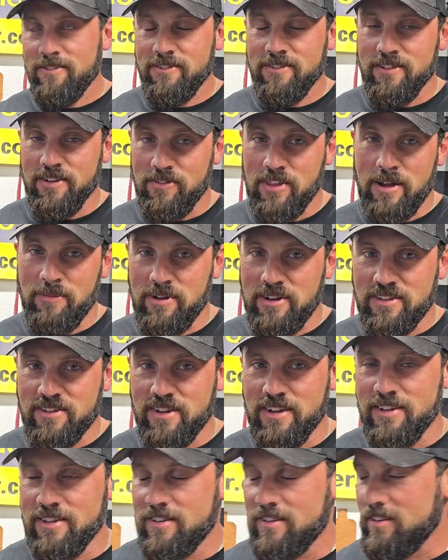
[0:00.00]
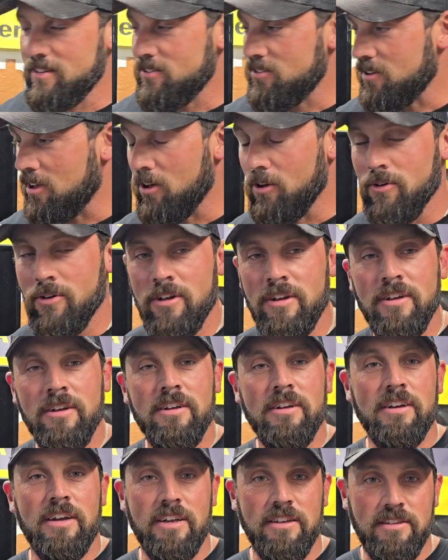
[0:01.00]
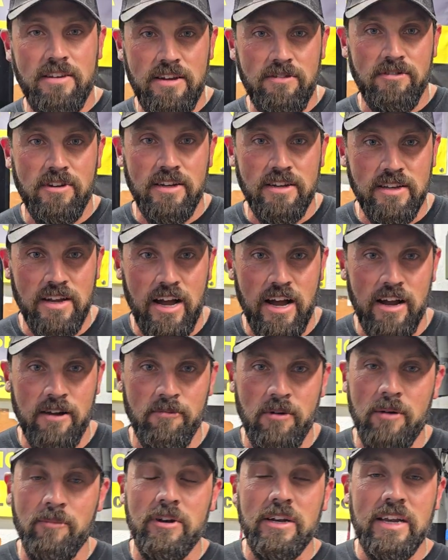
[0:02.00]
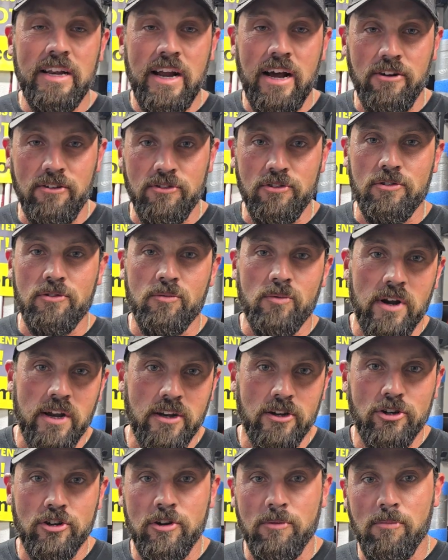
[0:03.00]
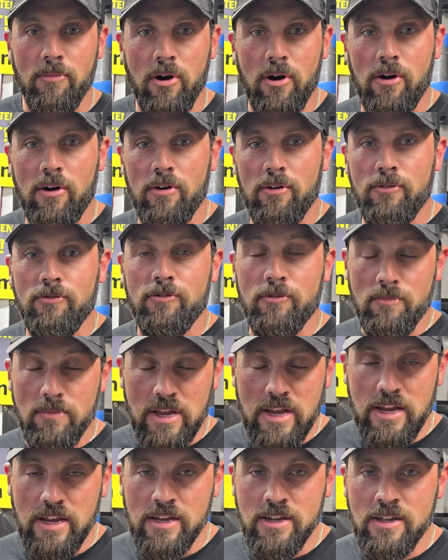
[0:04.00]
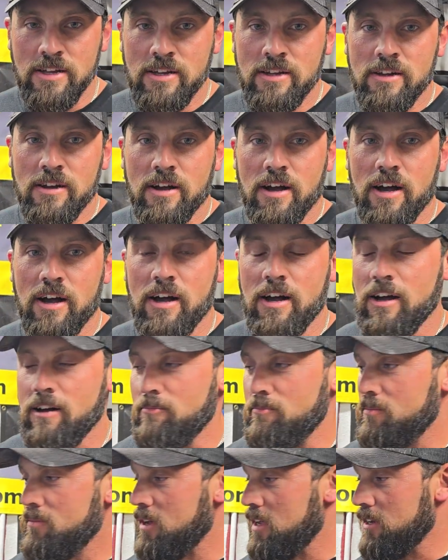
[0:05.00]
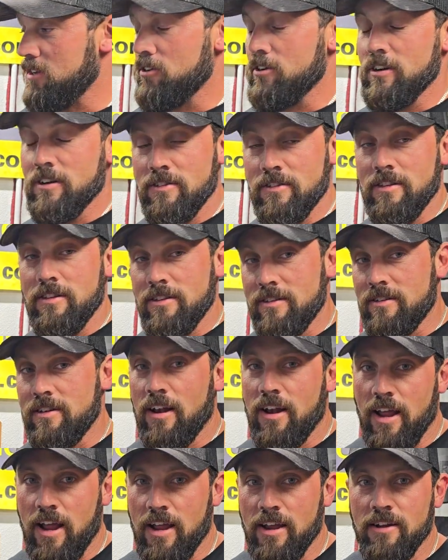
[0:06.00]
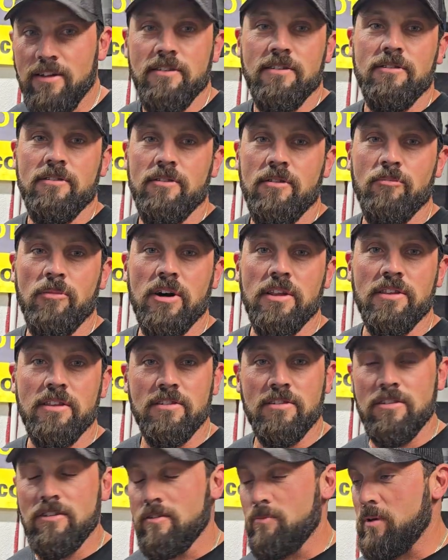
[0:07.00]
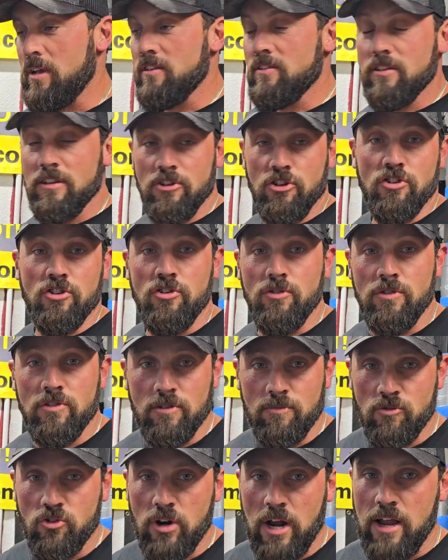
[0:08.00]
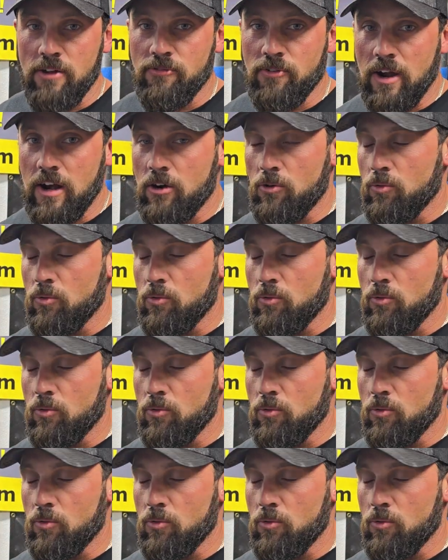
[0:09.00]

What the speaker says: if that makes sense. So it's evening time. I'm gonna get out to the range tomorrow for me, and you're gonna see this today. But this is basically just doing some dry fire